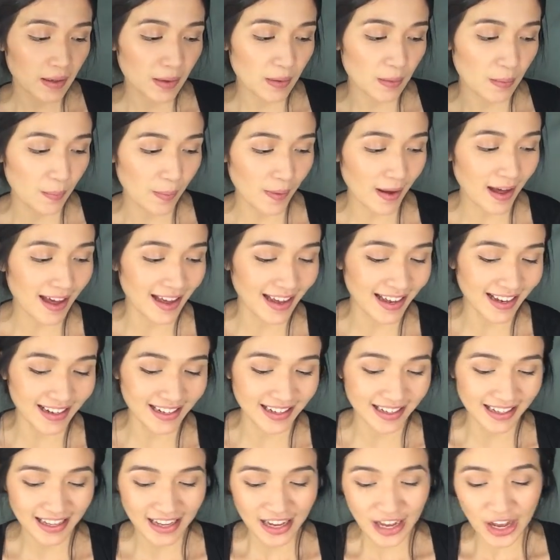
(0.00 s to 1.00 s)

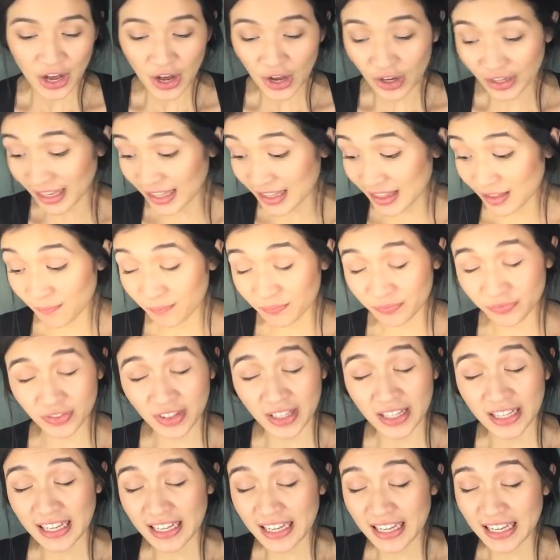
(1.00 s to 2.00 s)
but okay,
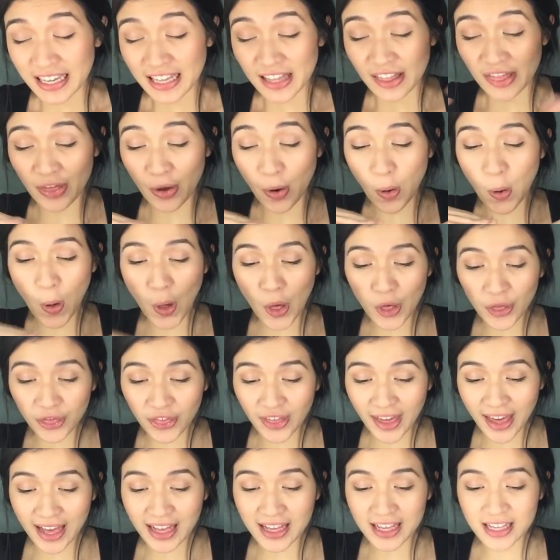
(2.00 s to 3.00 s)
the whole
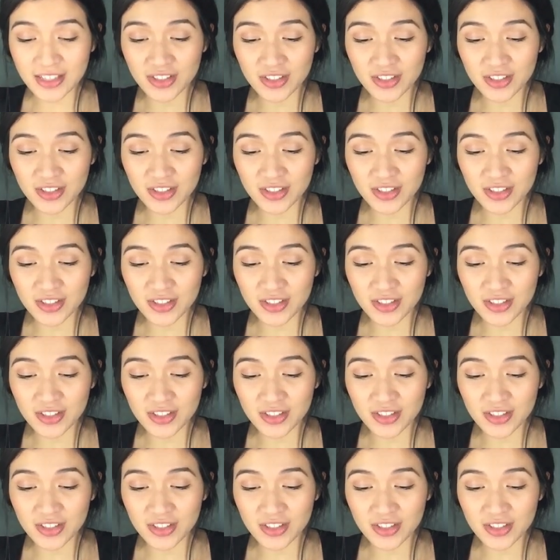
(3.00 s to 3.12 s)
thing